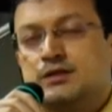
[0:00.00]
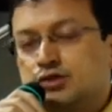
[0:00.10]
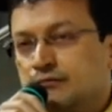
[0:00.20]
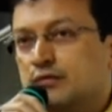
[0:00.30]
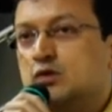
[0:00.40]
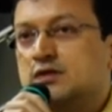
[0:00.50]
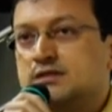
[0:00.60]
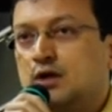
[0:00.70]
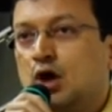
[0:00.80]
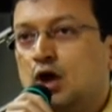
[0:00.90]
It should
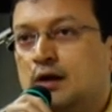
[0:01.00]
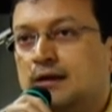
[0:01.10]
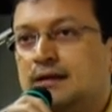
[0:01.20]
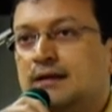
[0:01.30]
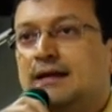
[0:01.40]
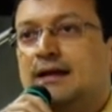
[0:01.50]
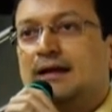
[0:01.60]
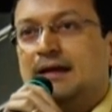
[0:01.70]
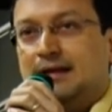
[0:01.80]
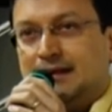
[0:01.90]
focus on
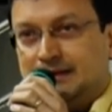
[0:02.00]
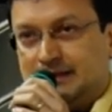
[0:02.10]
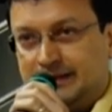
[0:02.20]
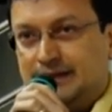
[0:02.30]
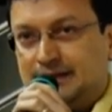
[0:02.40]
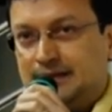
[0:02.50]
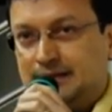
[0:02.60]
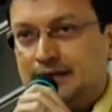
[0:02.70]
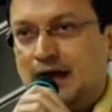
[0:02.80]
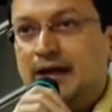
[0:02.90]

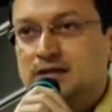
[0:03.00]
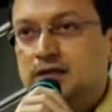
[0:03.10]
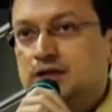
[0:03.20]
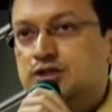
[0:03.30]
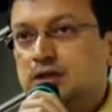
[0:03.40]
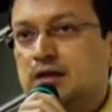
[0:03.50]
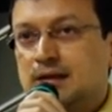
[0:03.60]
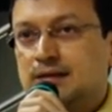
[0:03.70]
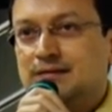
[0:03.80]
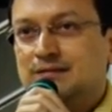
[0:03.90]
the
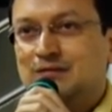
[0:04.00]
ideational